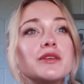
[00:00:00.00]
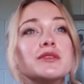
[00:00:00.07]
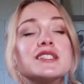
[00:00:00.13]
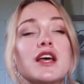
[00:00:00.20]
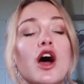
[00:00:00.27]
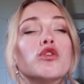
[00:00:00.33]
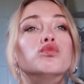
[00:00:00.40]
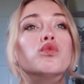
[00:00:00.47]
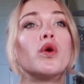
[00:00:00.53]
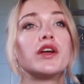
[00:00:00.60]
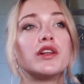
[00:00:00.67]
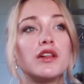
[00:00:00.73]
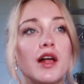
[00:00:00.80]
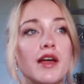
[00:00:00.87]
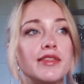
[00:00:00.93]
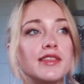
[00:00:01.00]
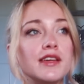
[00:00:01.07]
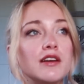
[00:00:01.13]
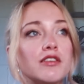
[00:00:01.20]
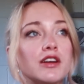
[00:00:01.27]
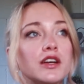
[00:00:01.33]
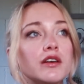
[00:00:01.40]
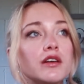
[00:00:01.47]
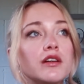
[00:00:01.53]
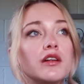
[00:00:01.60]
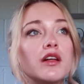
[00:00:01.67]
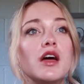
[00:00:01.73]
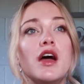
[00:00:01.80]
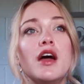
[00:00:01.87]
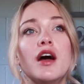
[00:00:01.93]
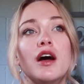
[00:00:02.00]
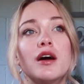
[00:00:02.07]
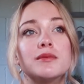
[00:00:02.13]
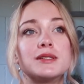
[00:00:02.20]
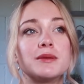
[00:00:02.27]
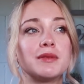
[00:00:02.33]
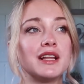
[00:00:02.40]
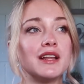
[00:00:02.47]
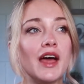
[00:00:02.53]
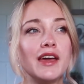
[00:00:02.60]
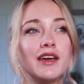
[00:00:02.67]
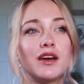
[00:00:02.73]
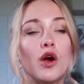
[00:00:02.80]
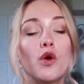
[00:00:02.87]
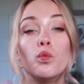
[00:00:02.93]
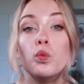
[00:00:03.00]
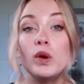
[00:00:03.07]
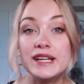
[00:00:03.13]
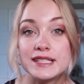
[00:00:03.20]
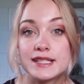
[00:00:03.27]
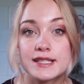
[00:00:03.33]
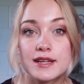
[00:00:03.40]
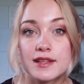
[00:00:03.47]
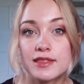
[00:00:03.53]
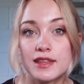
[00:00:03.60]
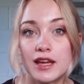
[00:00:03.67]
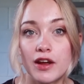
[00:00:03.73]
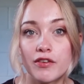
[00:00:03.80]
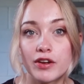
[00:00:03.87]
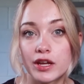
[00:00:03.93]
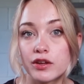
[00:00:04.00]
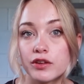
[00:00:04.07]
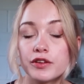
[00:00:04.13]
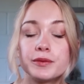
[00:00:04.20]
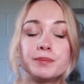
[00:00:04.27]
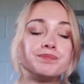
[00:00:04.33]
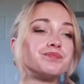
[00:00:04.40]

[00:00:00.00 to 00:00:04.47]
there was a royal ethereal, something like wind ethereal,